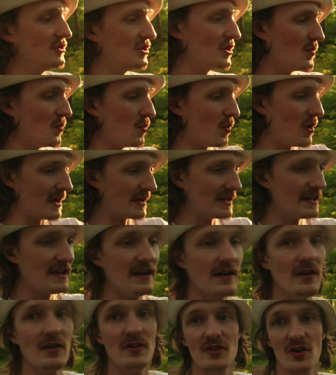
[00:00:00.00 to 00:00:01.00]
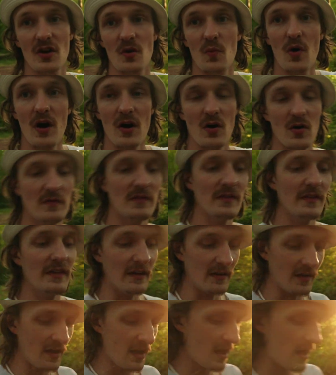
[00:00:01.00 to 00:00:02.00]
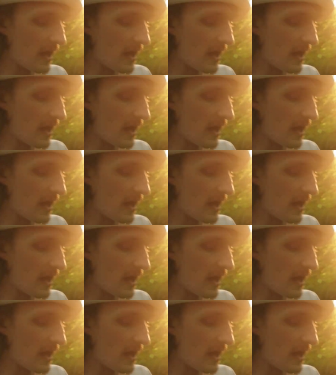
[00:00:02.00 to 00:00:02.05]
you can walk here, you can walk over there.